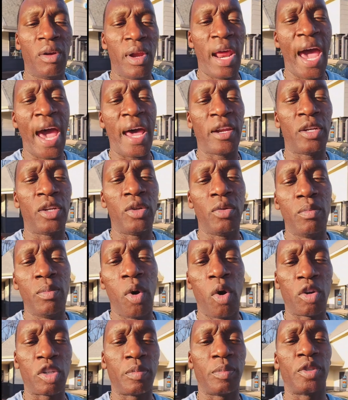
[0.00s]
how to do
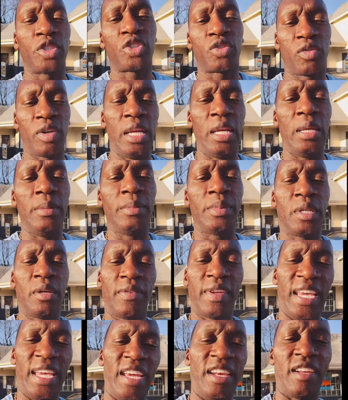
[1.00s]
multiple streams of
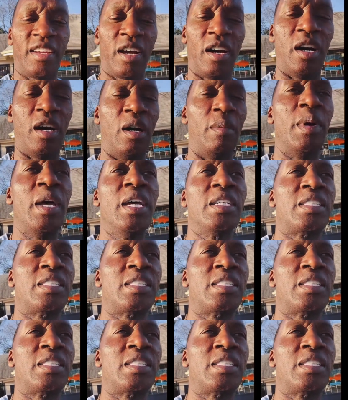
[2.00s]
income,